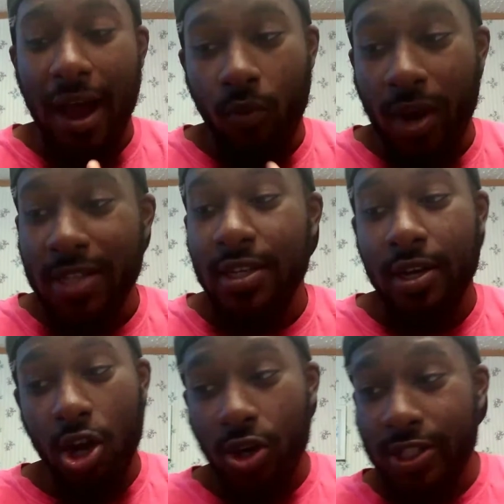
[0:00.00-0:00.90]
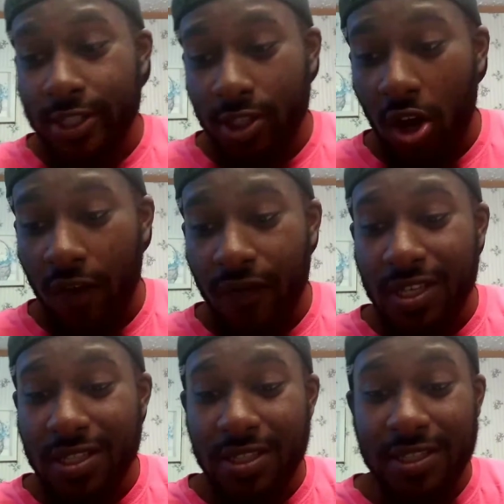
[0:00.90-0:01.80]
I went to the nurse's
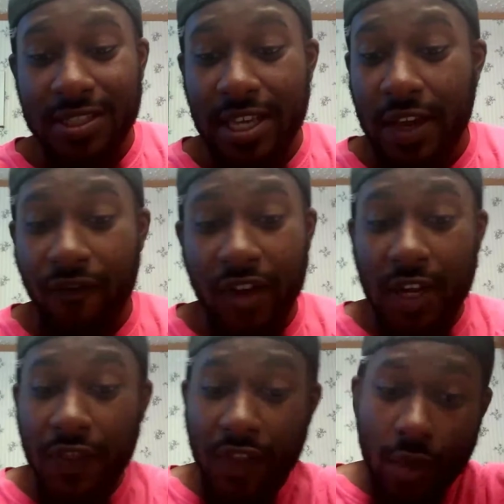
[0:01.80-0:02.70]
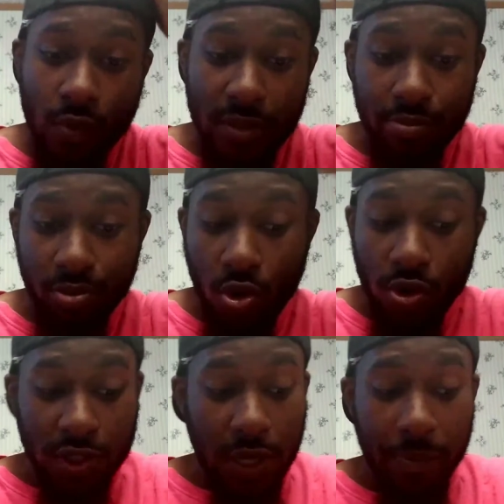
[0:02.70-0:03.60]
office to see if anything was
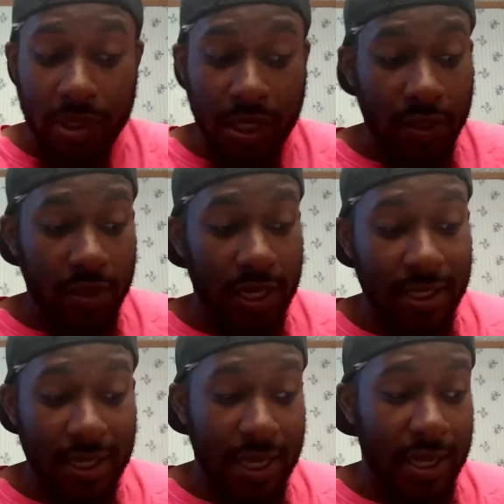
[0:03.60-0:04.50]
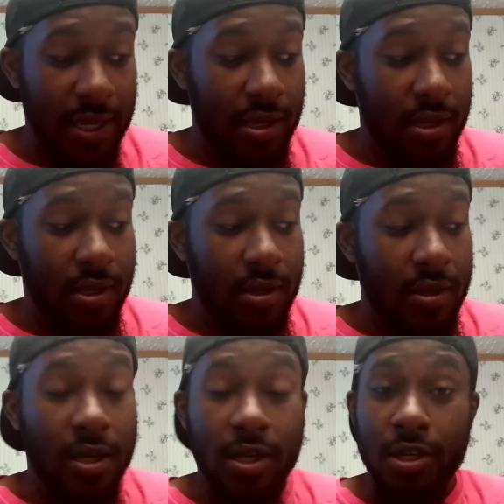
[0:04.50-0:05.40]
bruised up or nothing like that.
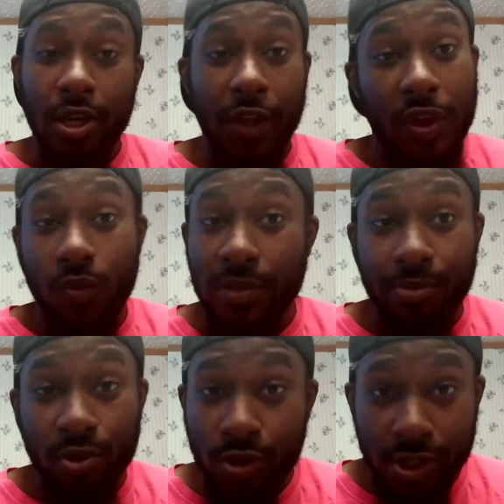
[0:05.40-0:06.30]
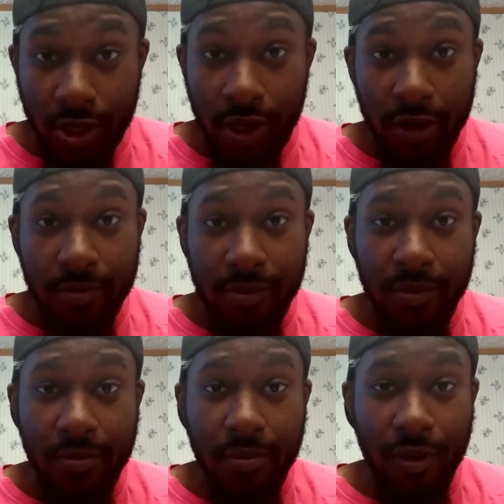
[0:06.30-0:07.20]
Nothing was bruised up.
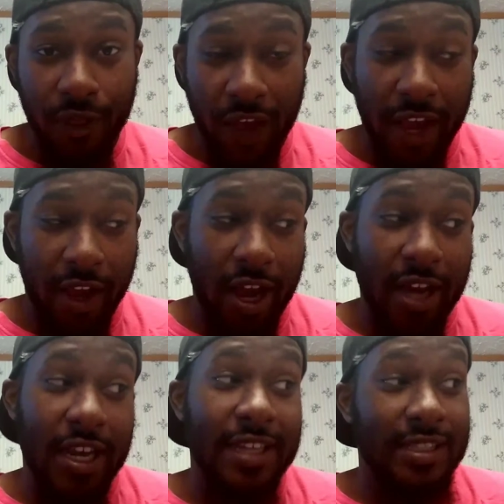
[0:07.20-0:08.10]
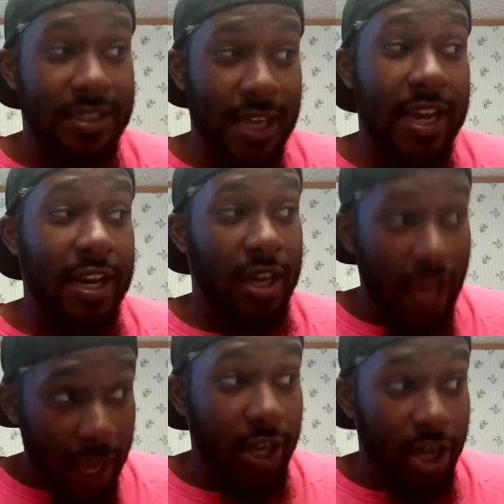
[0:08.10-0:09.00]
Thank God I
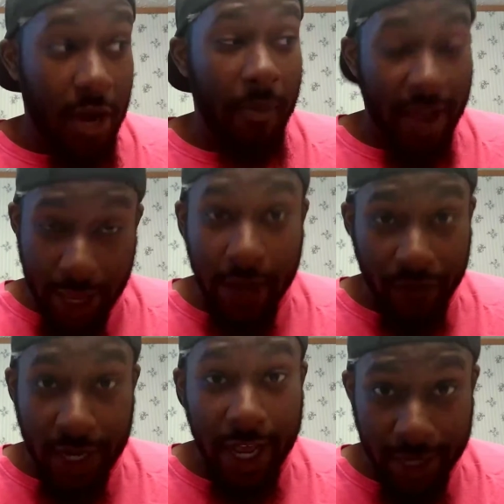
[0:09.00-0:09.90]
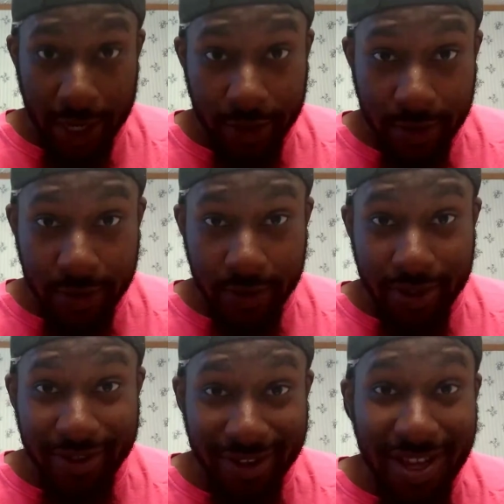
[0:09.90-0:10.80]
decided not to cut my hair for that day
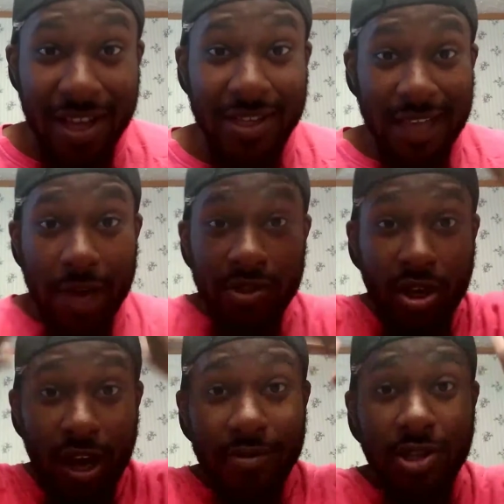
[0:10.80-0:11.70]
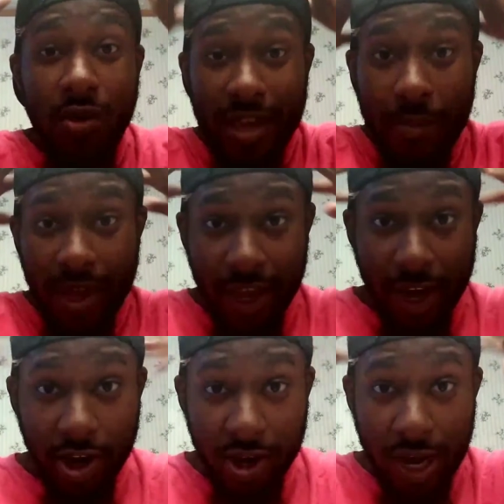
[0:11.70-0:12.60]
because I was I was gonna get me a
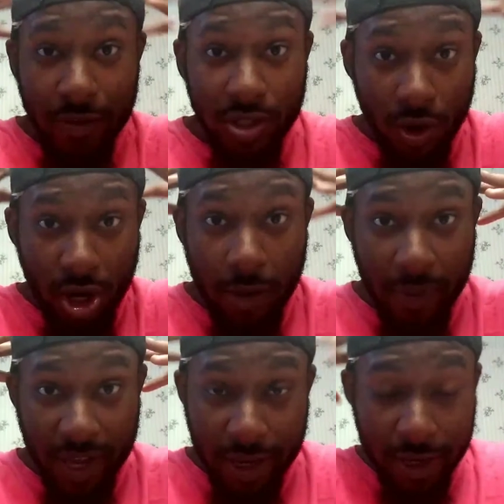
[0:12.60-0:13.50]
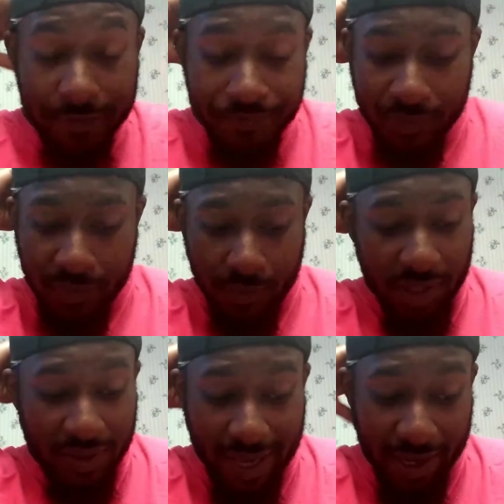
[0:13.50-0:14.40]
haircut. I was gonna cut my hair,
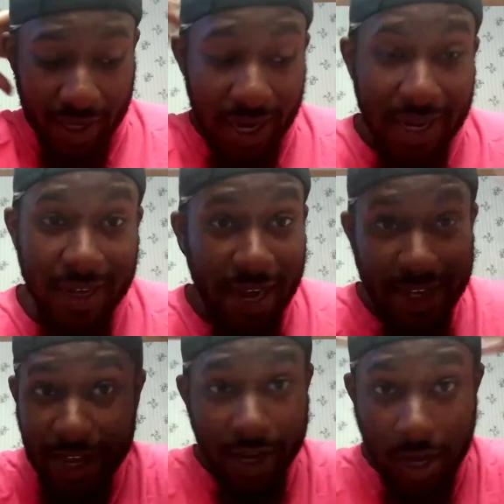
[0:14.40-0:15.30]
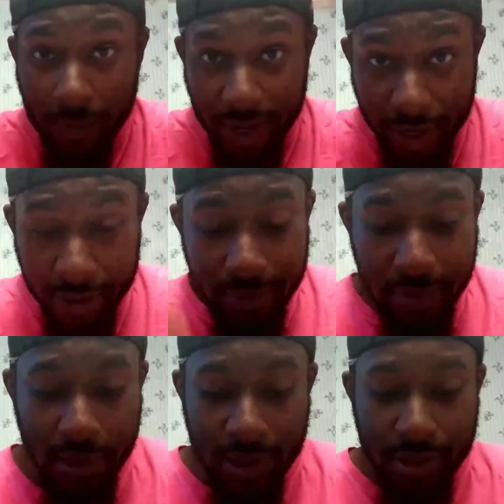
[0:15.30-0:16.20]
but thank God I didn't cut my hair.
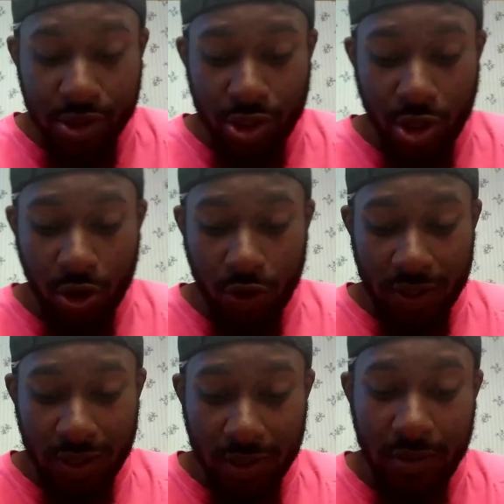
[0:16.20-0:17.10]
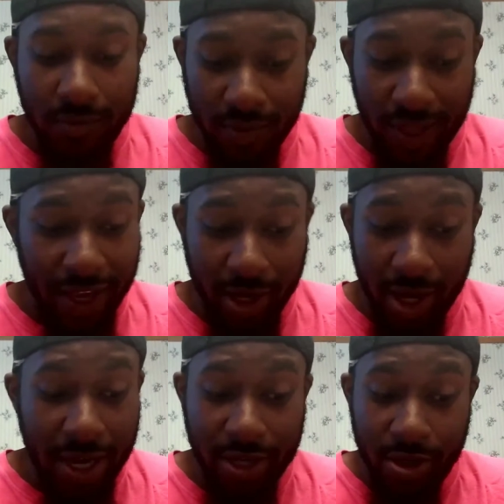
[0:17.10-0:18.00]
So thank
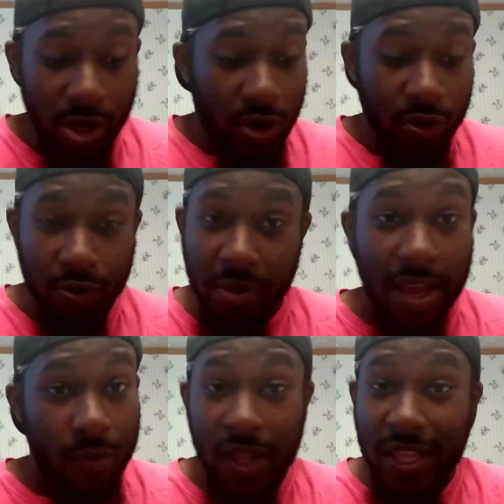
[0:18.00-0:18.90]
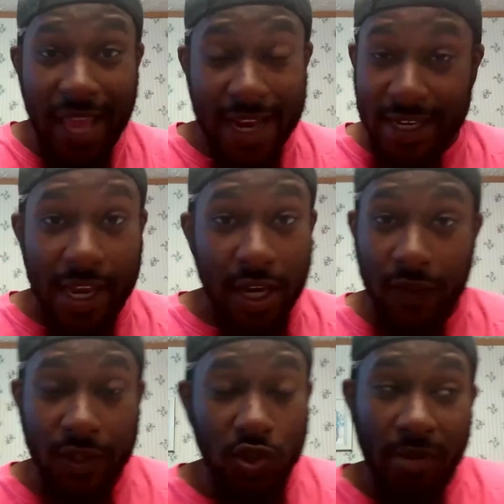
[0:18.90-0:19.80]
God, you know, he really ain't did
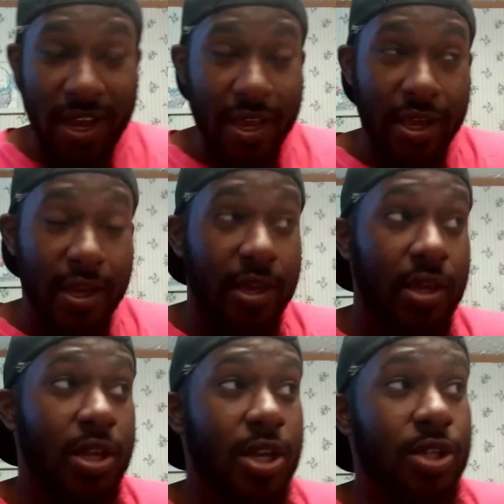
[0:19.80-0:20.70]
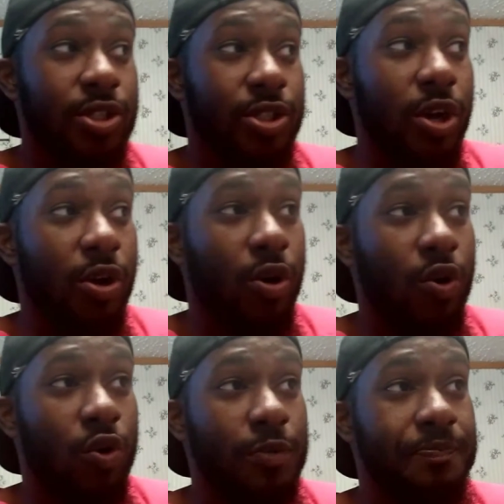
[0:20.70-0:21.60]
nothing to my head.
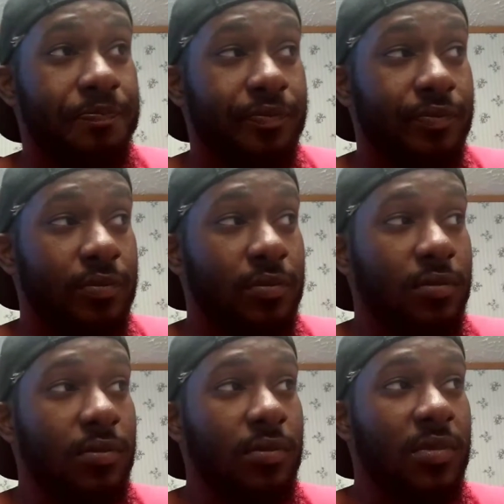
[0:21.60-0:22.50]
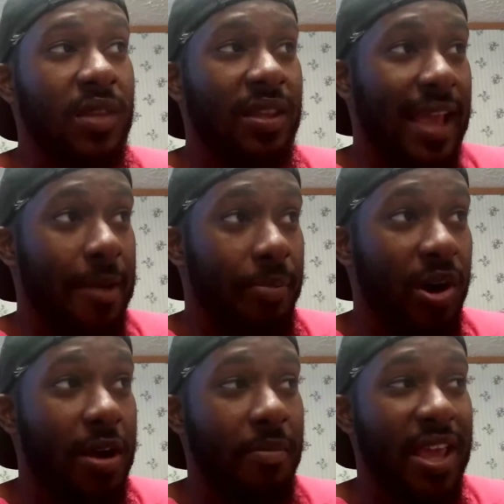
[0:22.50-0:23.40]
So they
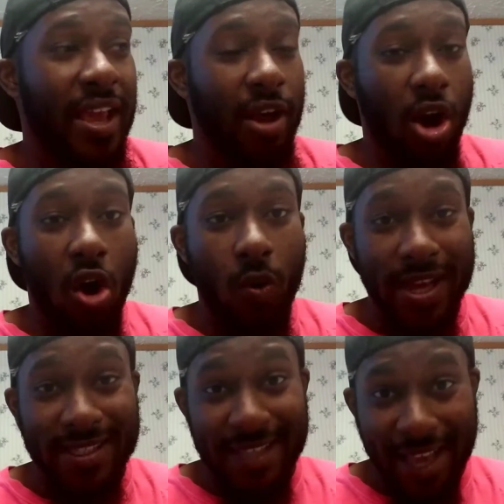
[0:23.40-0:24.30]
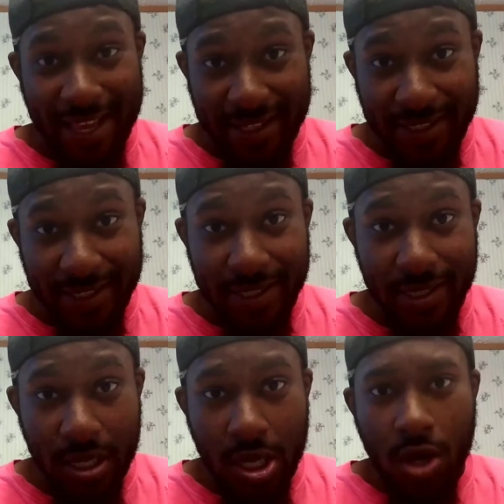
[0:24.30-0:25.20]
put me in
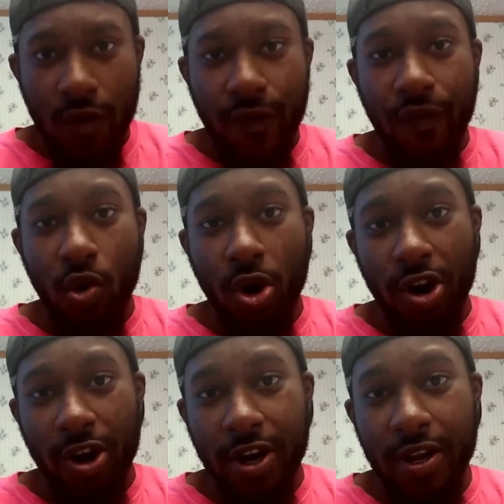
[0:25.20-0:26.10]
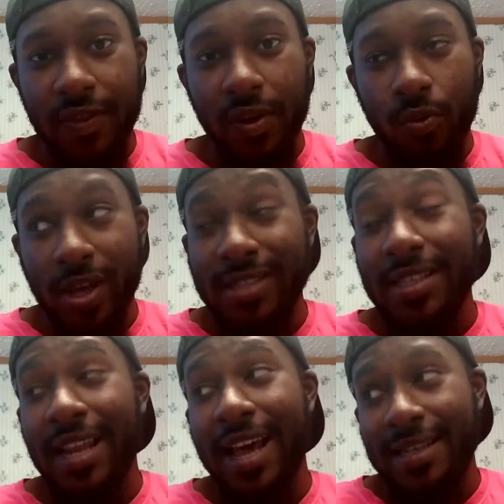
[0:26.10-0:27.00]
OSS for the
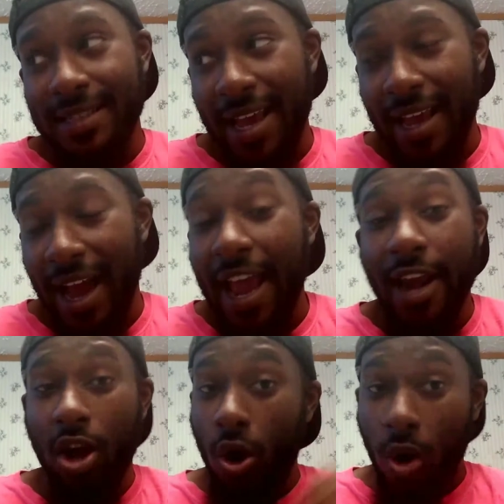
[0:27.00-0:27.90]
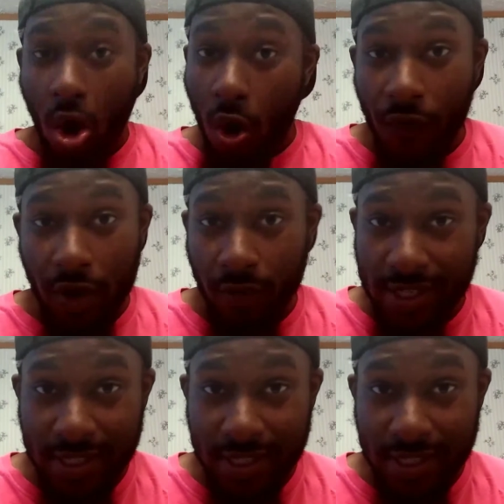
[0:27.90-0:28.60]
rest of that day. I had to go home for the